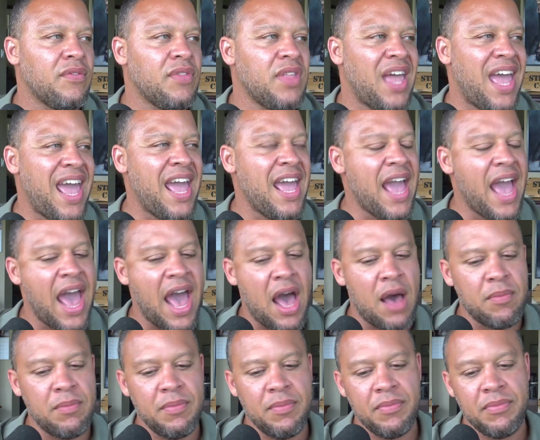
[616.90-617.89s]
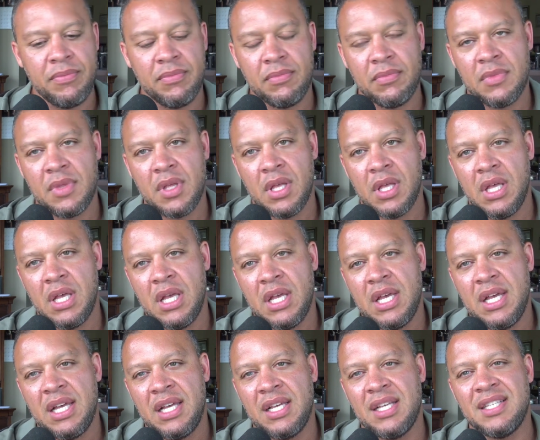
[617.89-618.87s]
Ahab
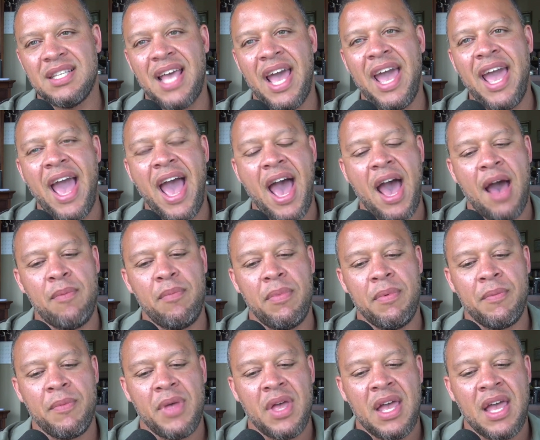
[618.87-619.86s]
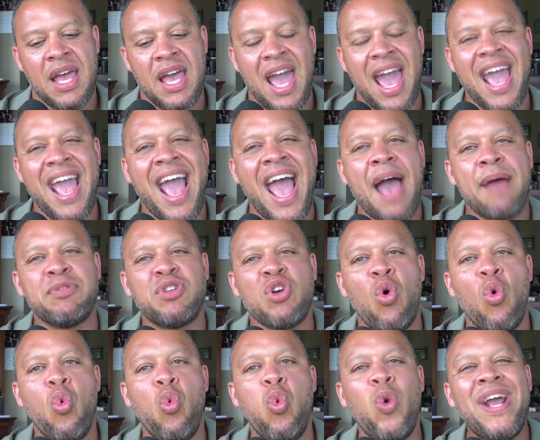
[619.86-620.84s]
is Ahab. Ahab's a
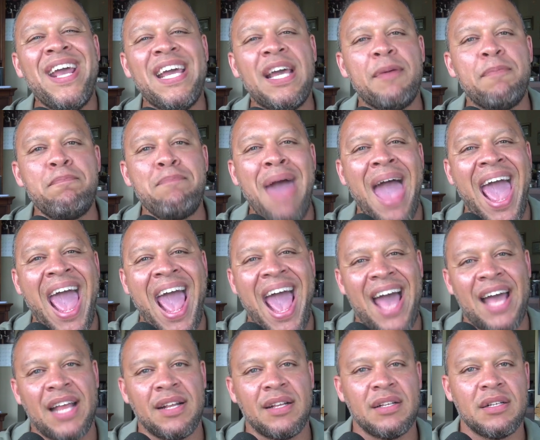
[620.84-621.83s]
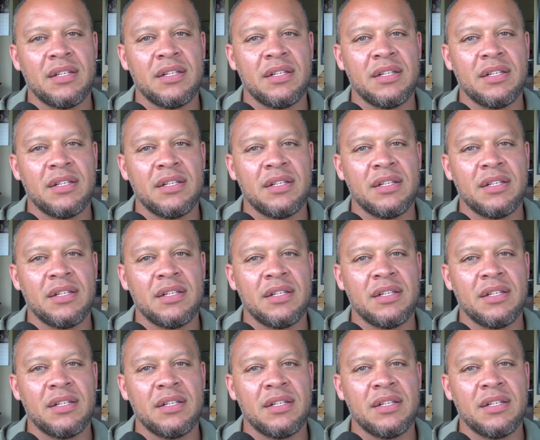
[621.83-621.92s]
weak man.